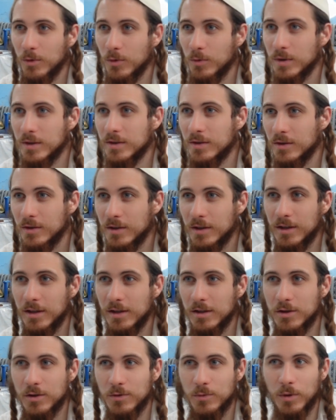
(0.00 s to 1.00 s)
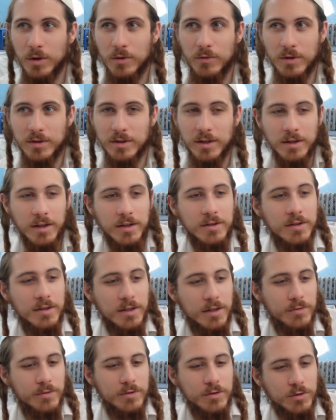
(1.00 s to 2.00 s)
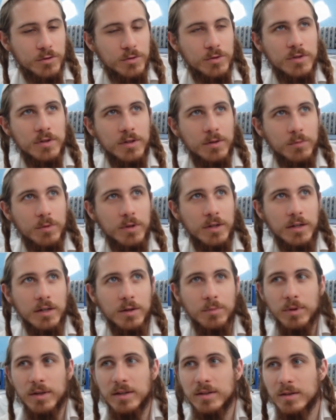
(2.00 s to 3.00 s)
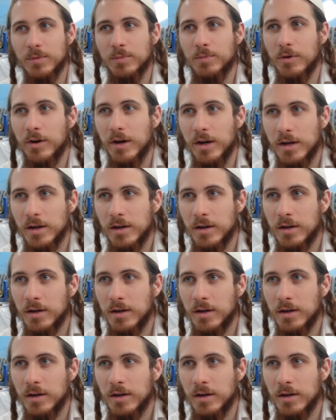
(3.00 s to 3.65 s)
we still need each one of us that doesn't live in Jerusalem, we need a place to pray,